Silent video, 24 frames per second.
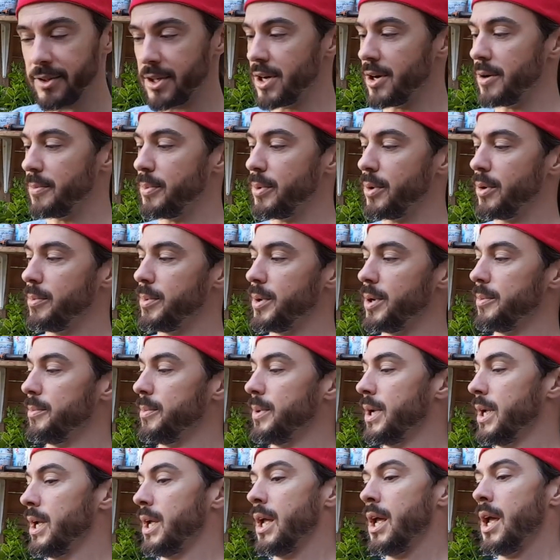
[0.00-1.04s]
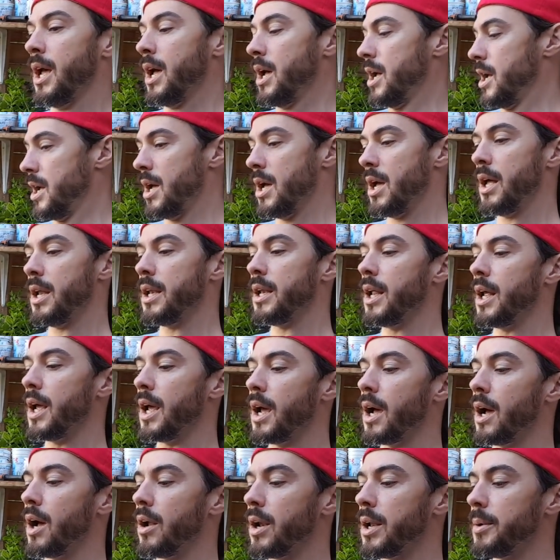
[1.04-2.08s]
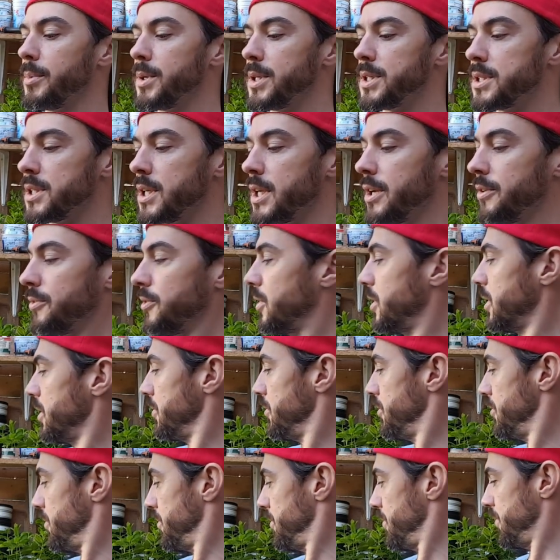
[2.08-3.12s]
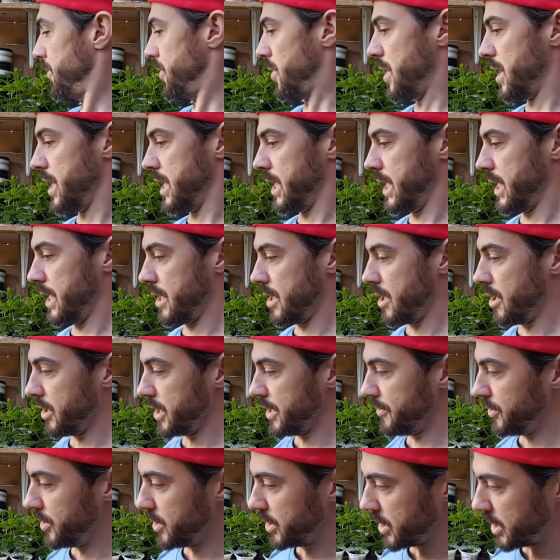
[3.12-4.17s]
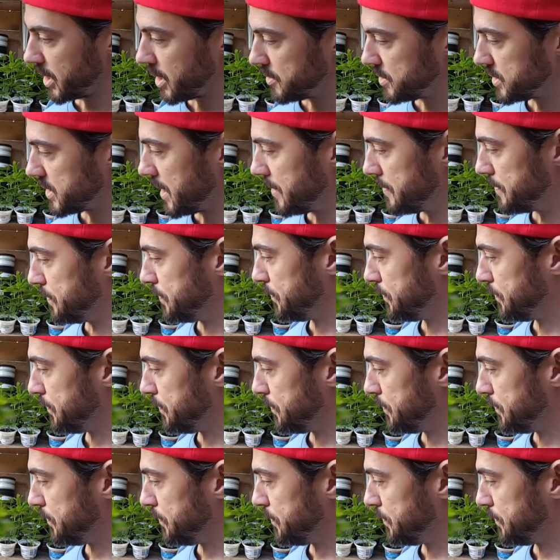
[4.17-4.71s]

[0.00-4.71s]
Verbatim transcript: curl problem. Now let me see if I can find it. I'll give you a close-up.